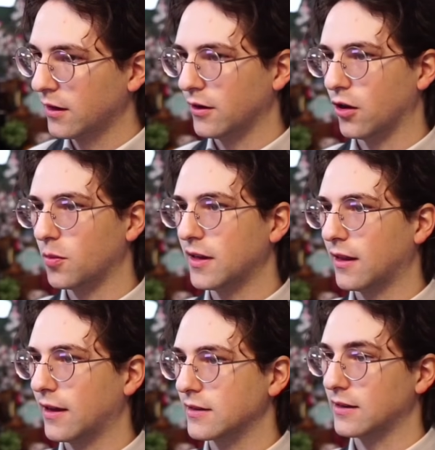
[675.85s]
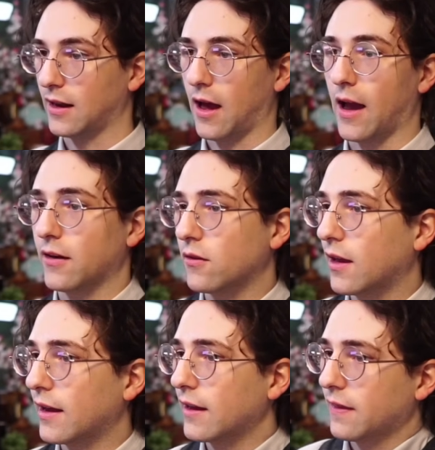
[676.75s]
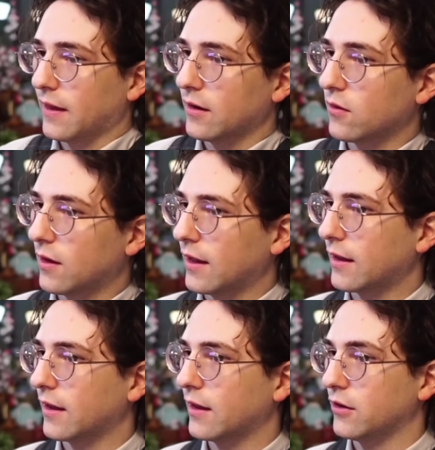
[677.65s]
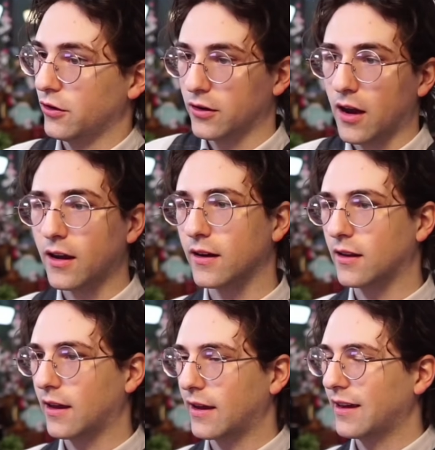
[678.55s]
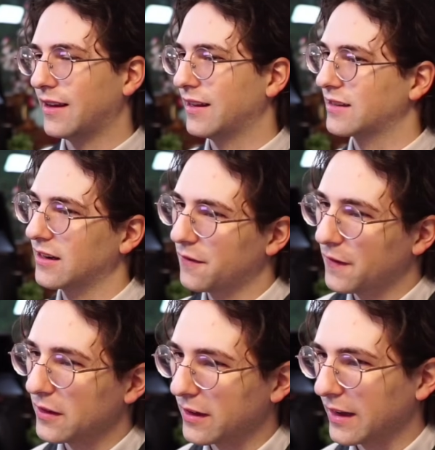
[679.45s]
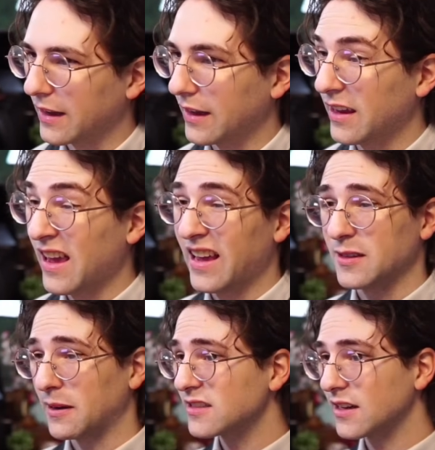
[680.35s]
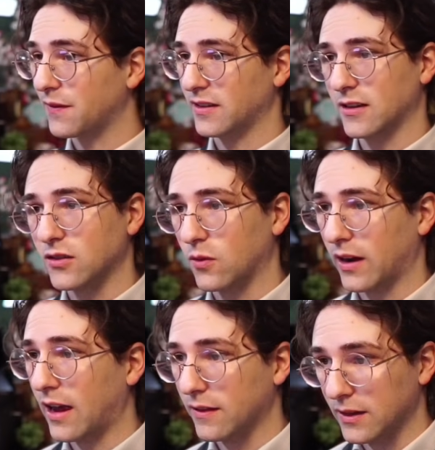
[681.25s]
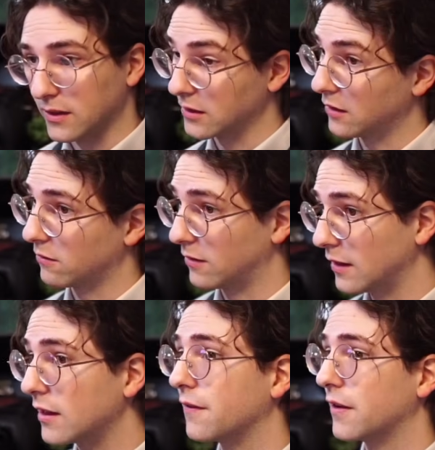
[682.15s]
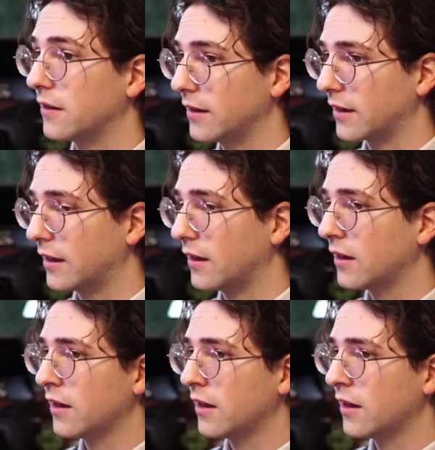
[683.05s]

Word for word: Nobody likes it. I don't like it. They don't like it. You're not gonna like it. It's gonna feel icky, especially if it doesn't work out, then it's gonna really feel icky.